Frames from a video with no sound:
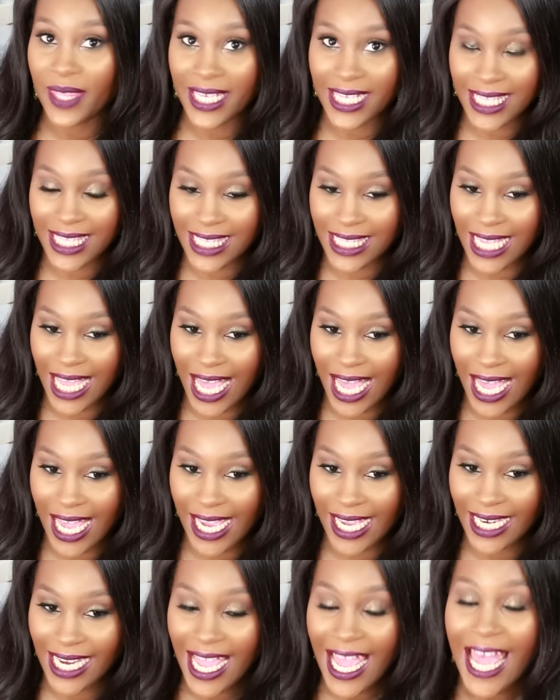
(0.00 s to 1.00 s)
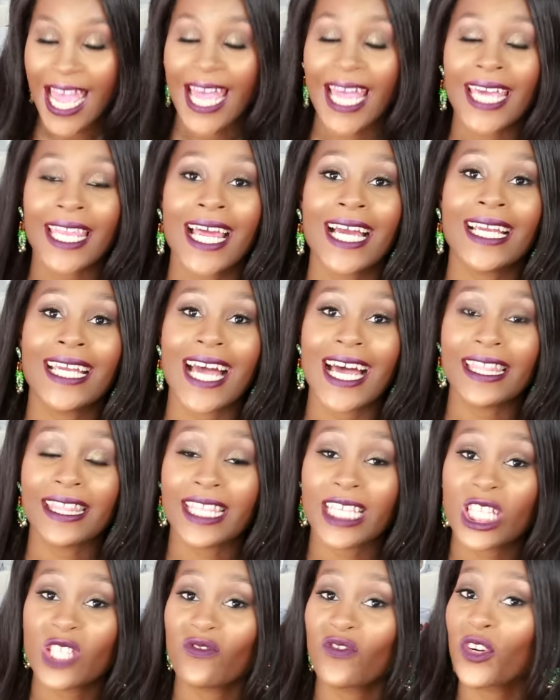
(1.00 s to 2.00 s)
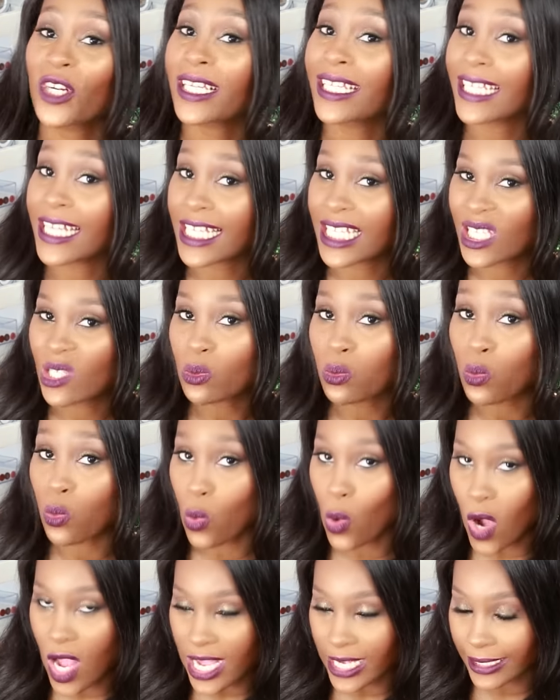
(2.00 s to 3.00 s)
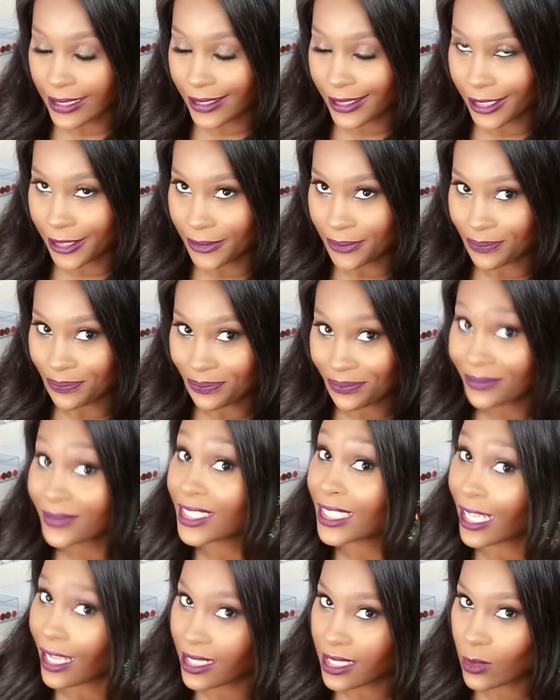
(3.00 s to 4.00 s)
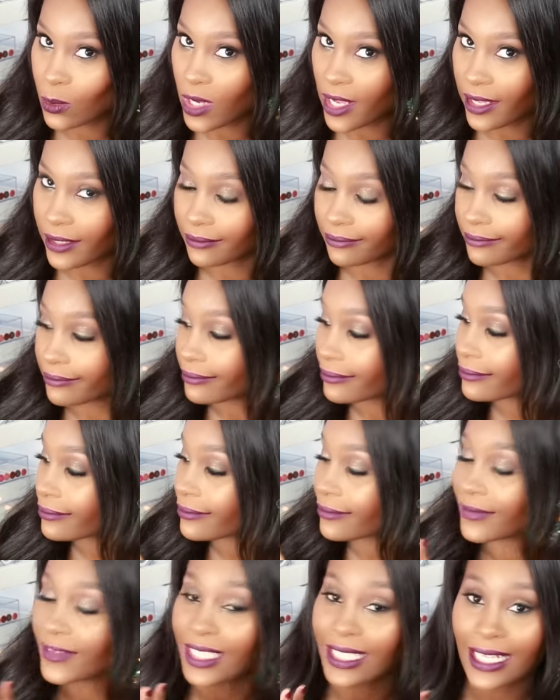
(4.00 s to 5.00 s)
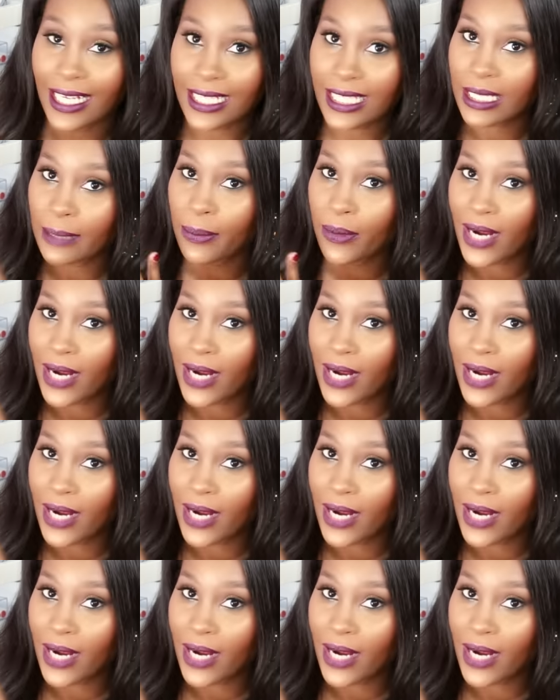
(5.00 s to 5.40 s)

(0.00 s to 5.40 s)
this side. And I got this for guess what? Guess what? Guess the